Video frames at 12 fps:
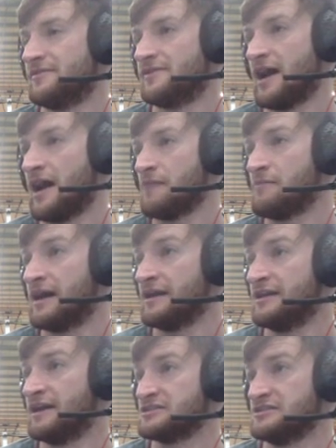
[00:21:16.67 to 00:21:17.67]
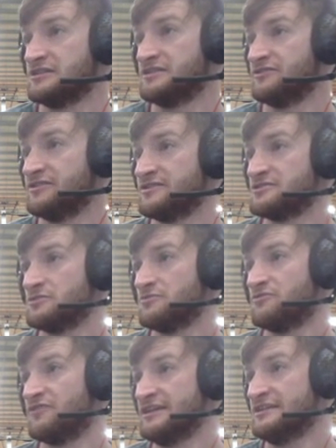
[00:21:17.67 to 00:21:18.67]
Alan actually, in fairness to
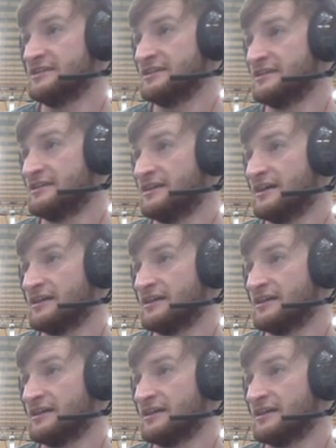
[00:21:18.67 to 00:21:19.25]
him, valiantly